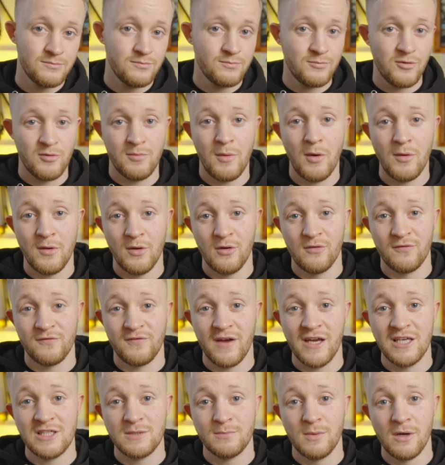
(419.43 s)
promote it on
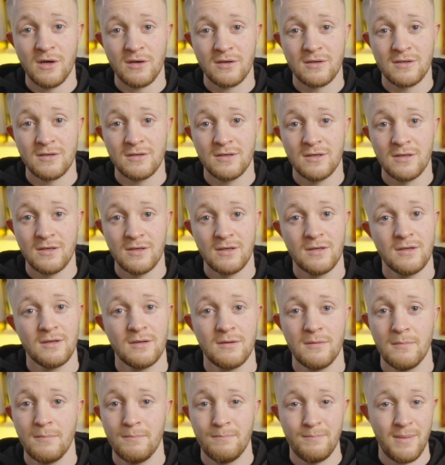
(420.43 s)
Facebook,
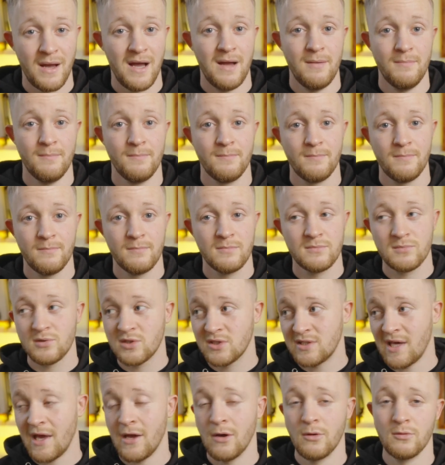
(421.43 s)
bam,
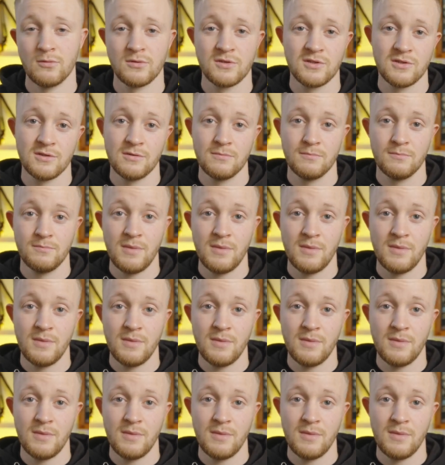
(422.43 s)
sales.